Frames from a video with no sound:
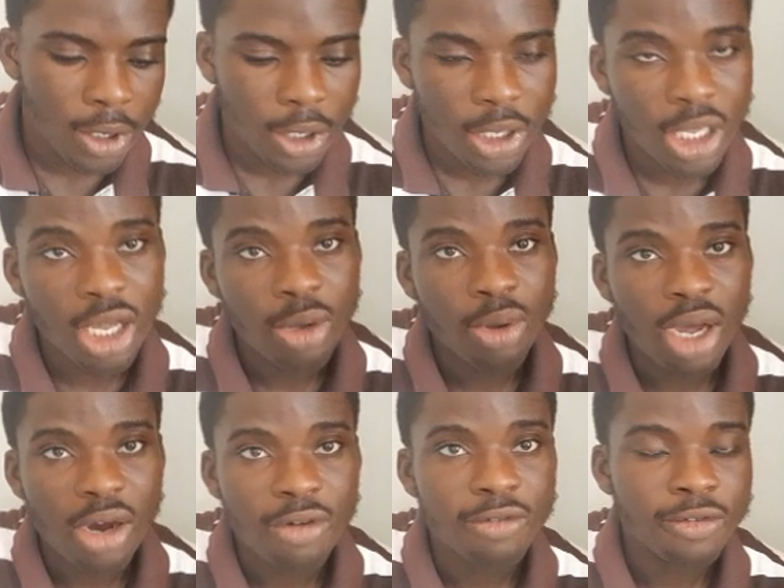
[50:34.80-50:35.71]
Here we
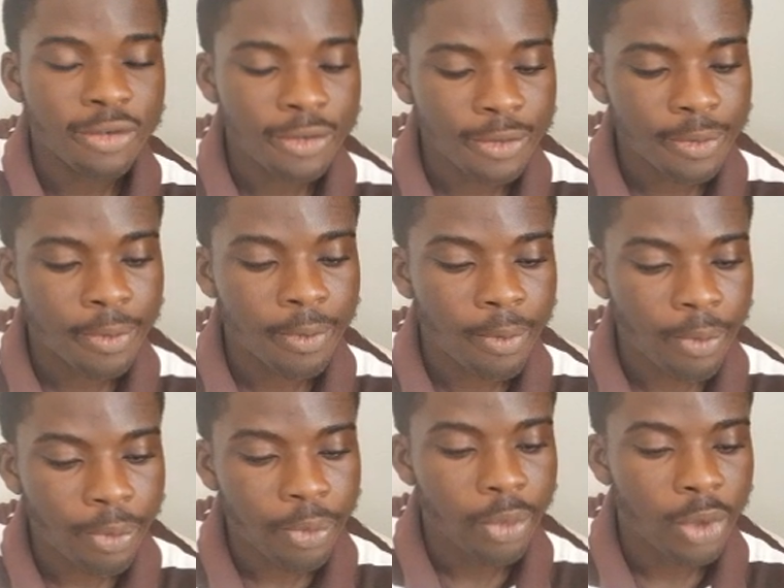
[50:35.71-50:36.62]
have
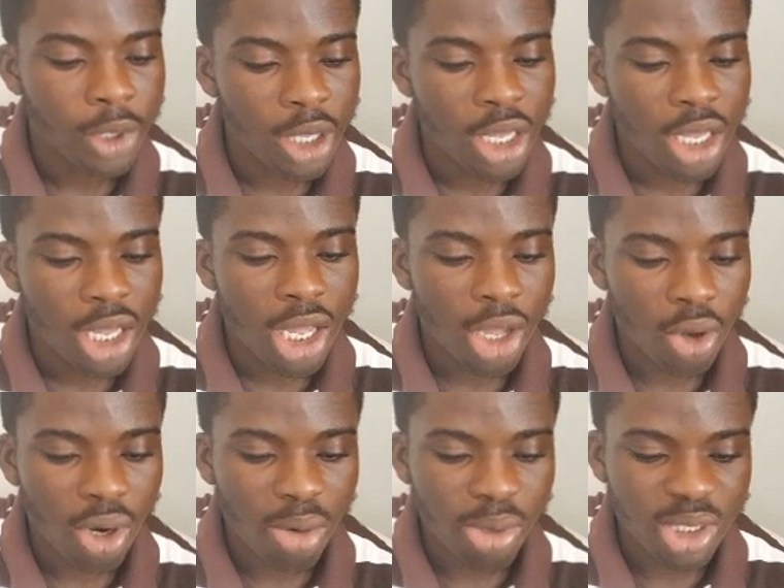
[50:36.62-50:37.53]
a
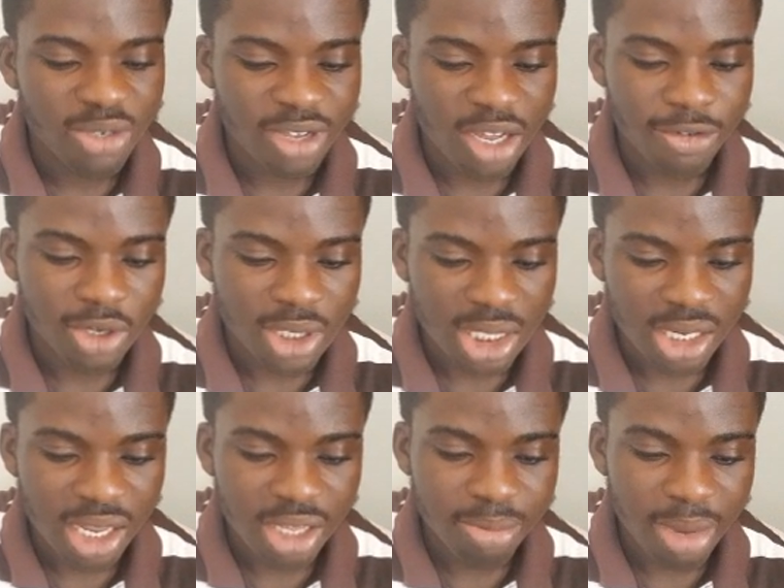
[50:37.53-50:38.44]
collaborative effort
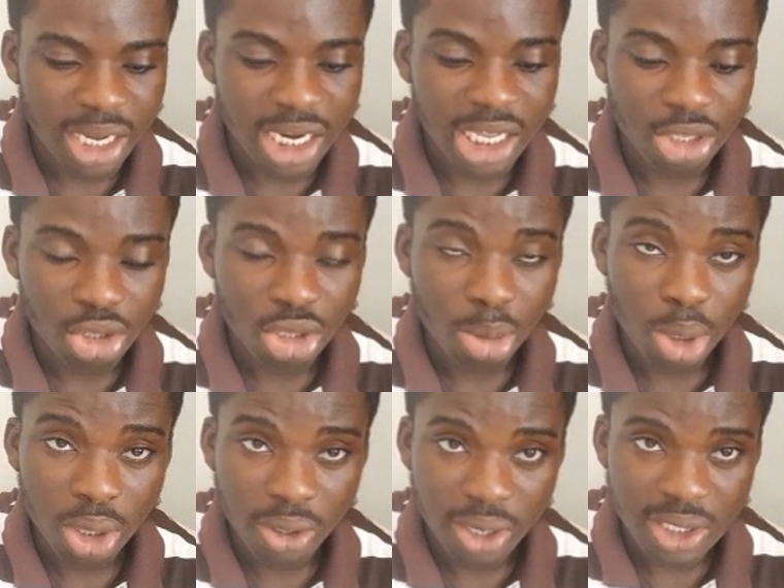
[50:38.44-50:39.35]
led by the
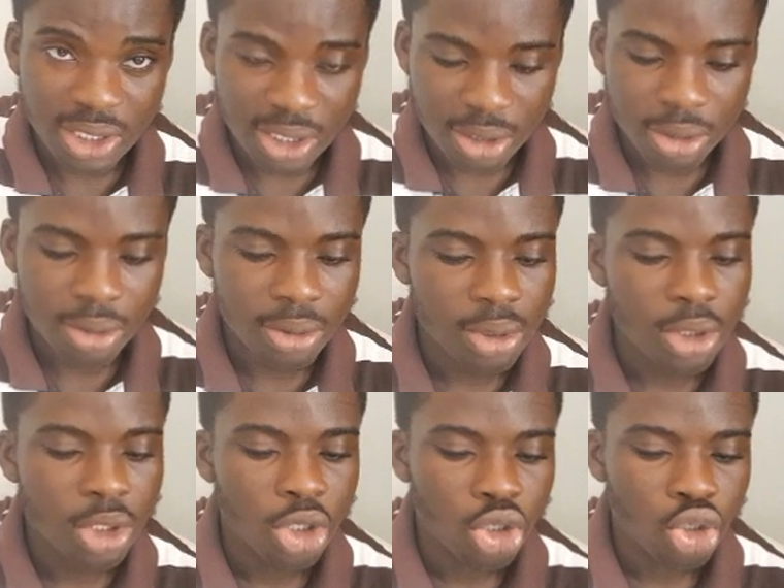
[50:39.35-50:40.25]
W3C
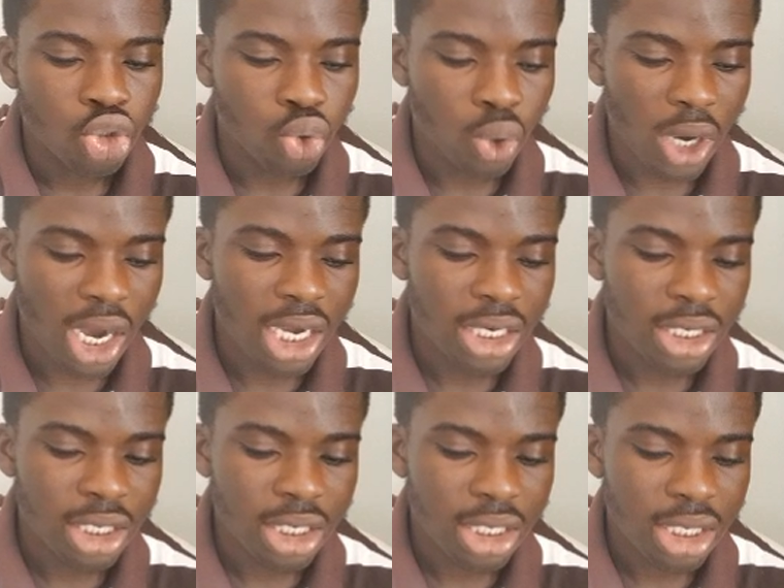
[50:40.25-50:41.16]
to add
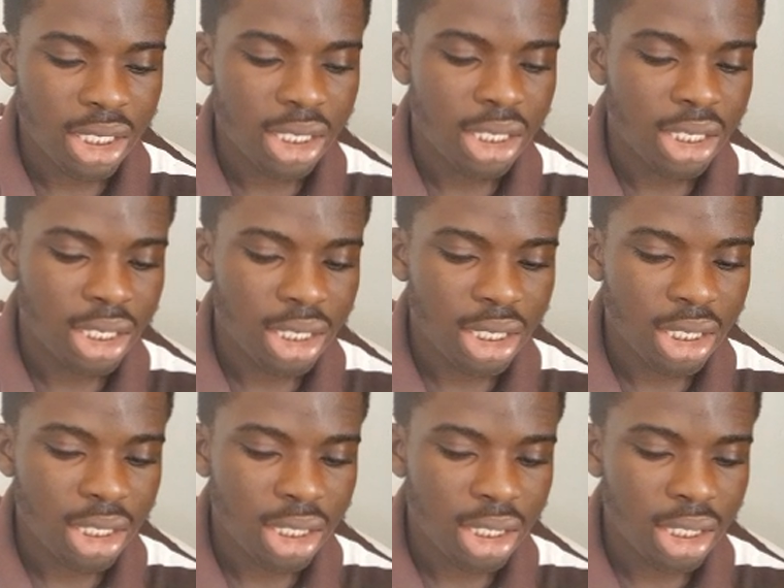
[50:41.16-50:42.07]

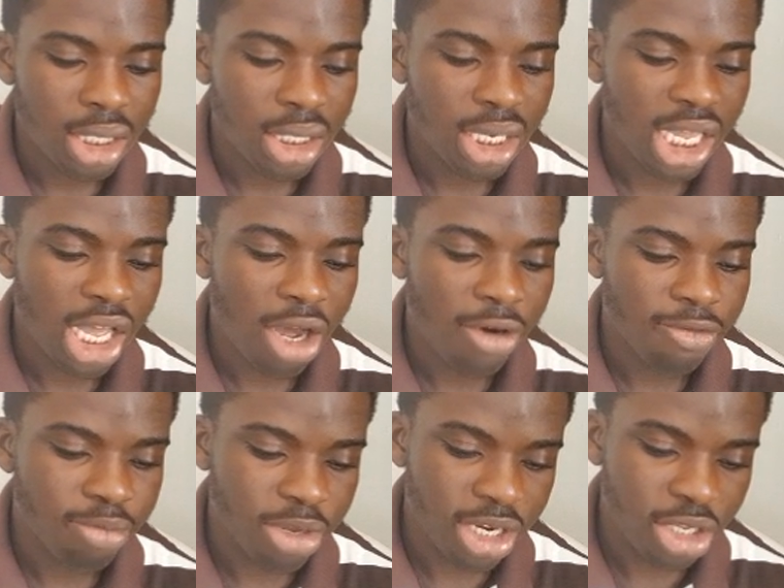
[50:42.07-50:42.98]
layer
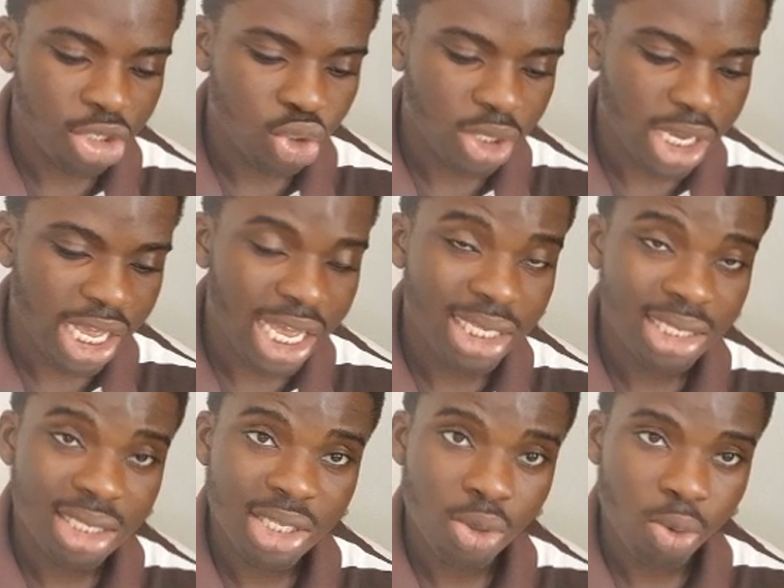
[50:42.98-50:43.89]
of meaning to the
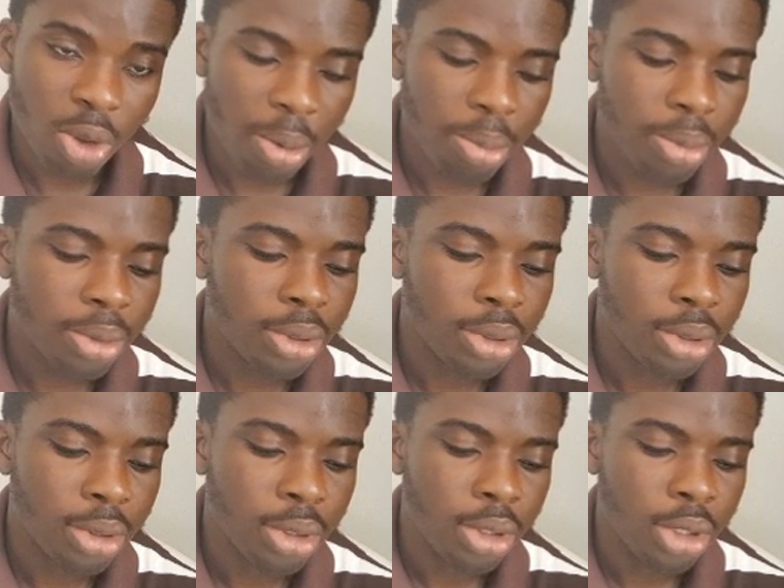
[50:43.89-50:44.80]
existing web.
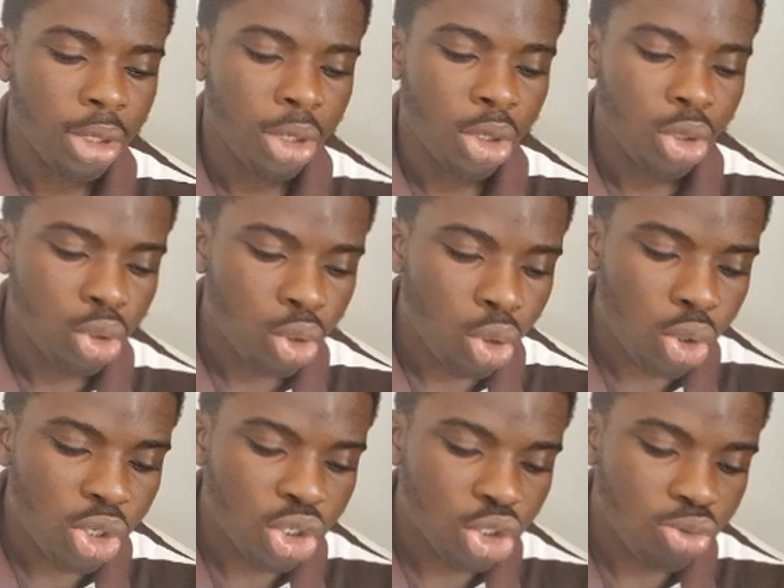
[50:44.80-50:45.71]
Goal
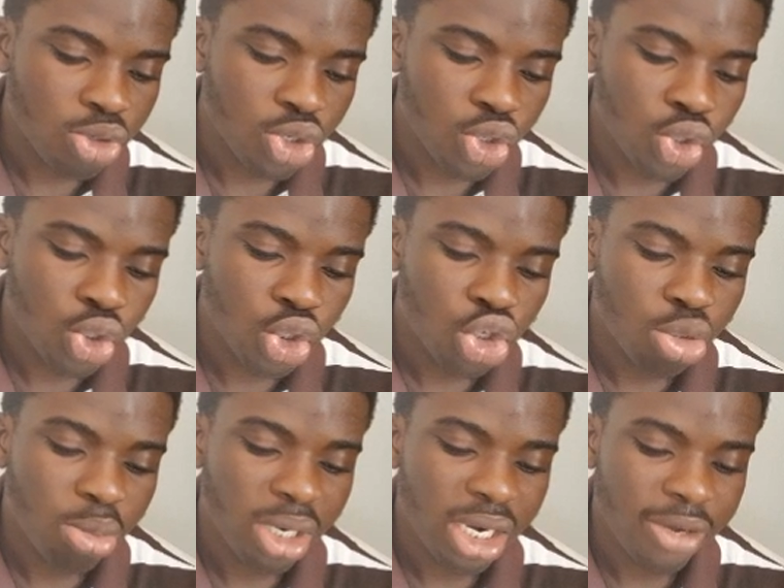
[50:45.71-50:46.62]
is to reduce
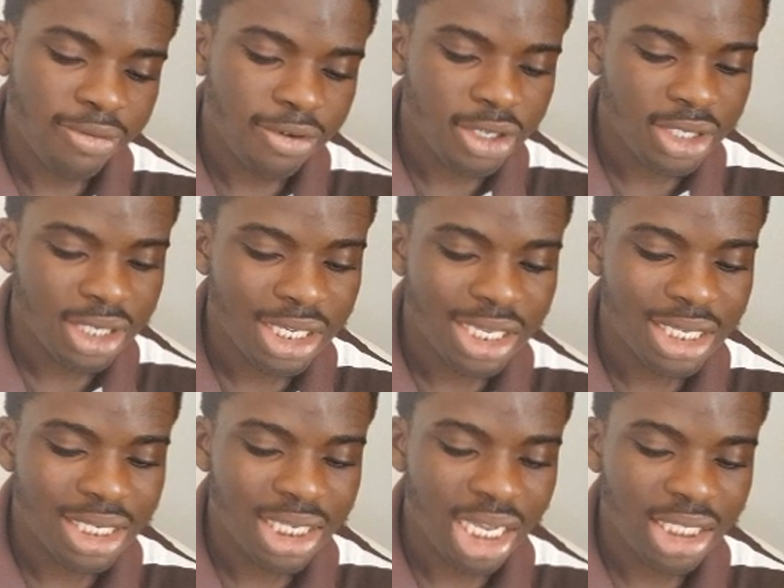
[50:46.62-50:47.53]
human effort
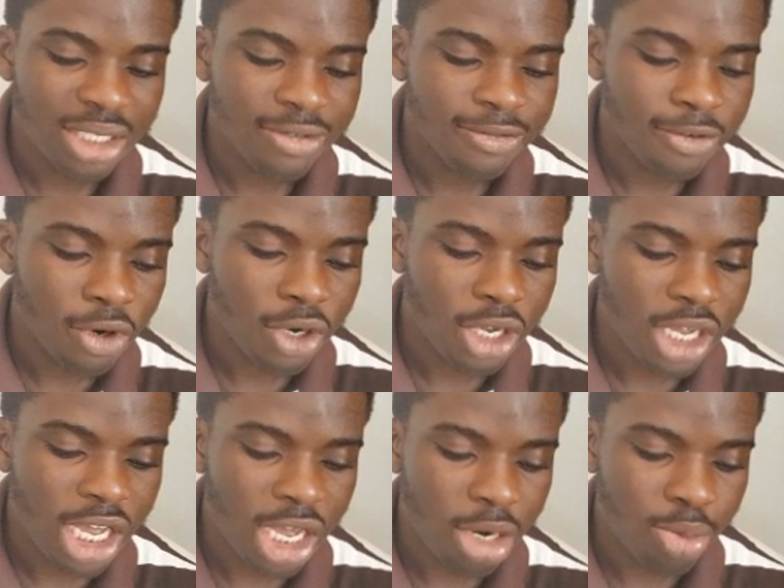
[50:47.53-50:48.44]
in searching for
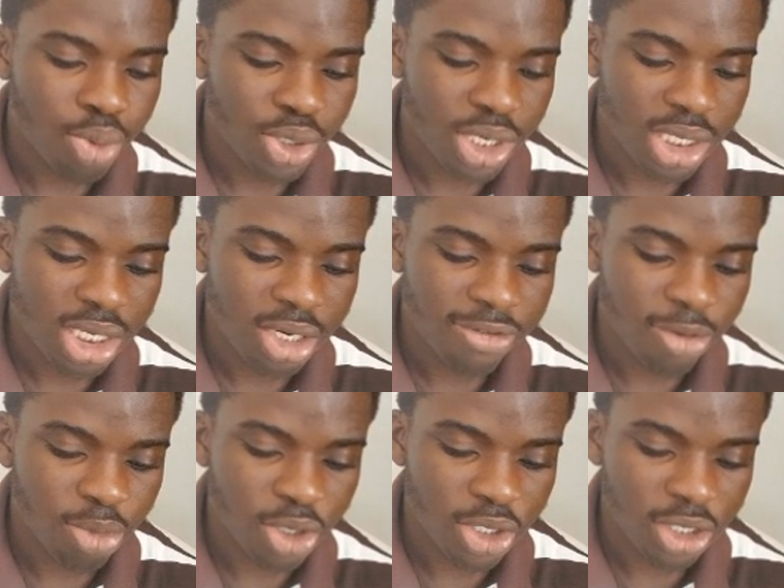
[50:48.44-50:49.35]
and processing
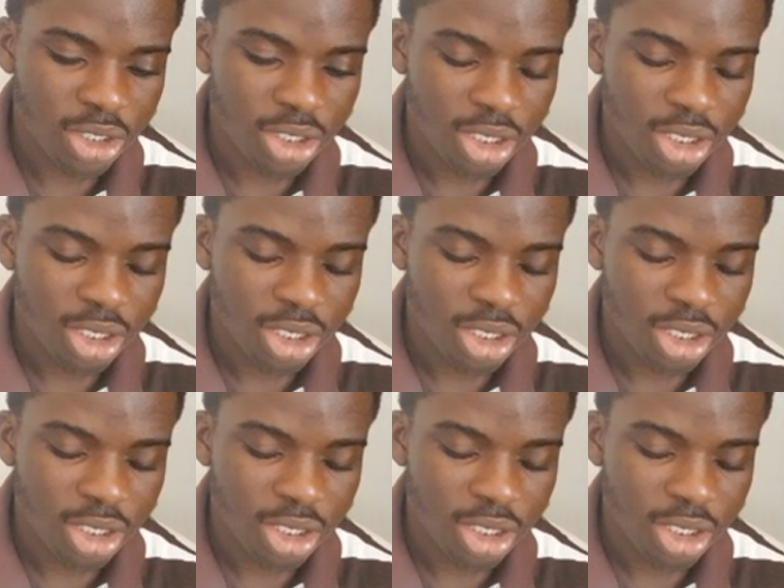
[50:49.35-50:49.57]
information,